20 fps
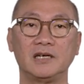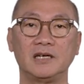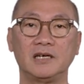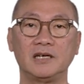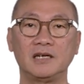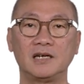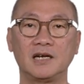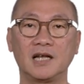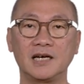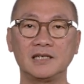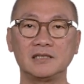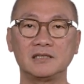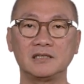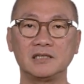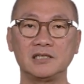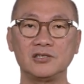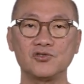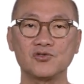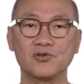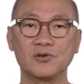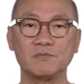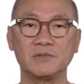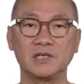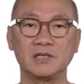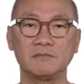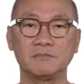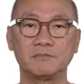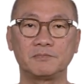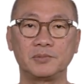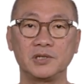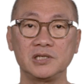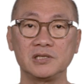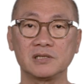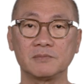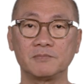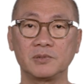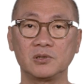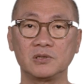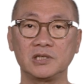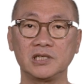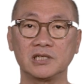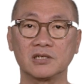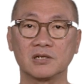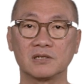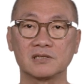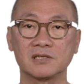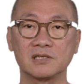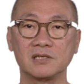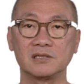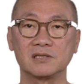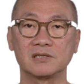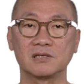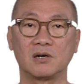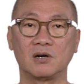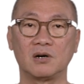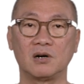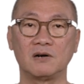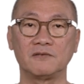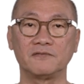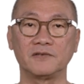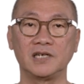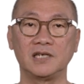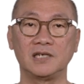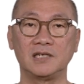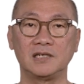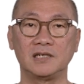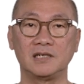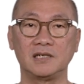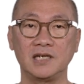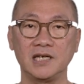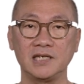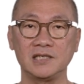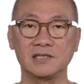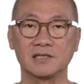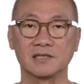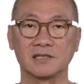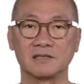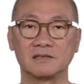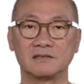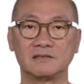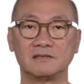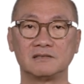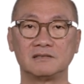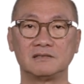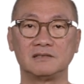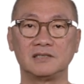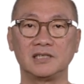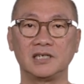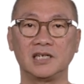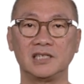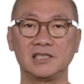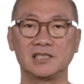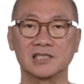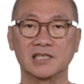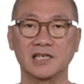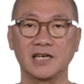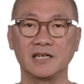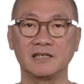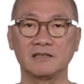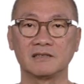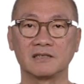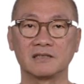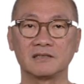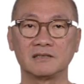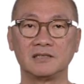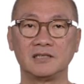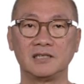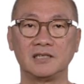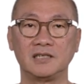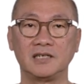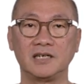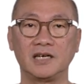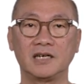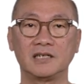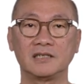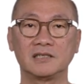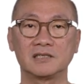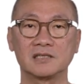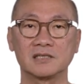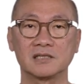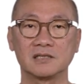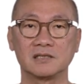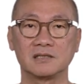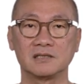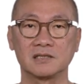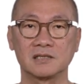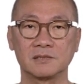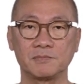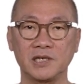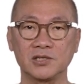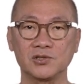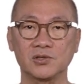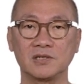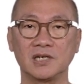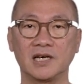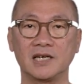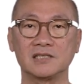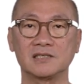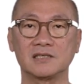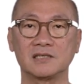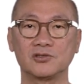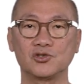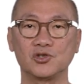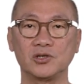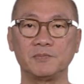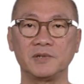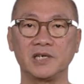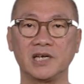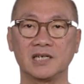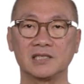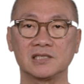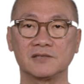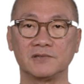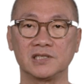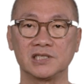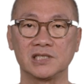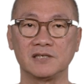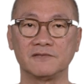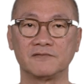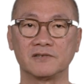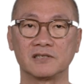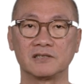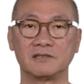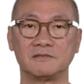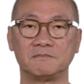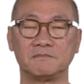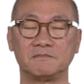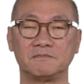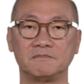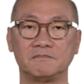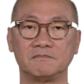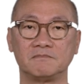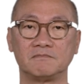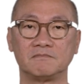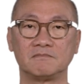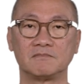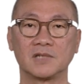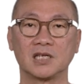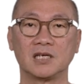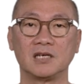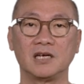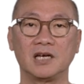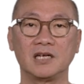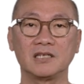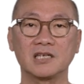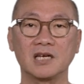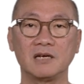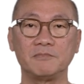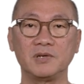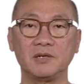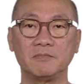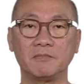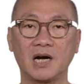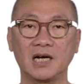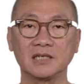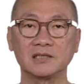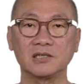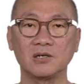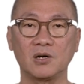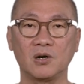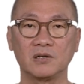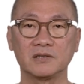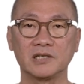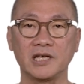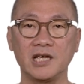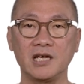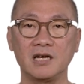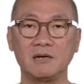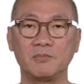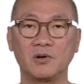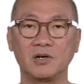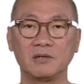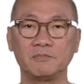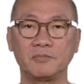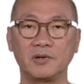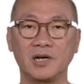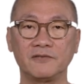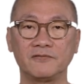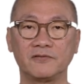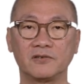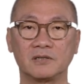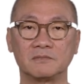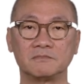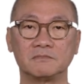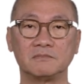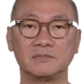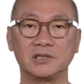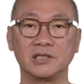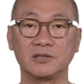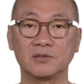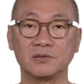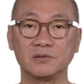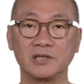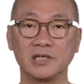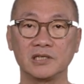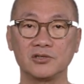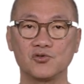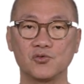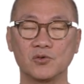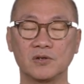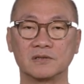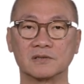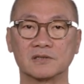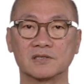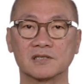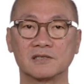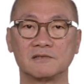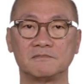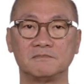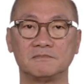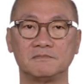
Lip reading: A Lidar instrument principally consists of a laser, a scanner, and a specialized GPS receiver, and can be mounted on airborne platforms, including drones.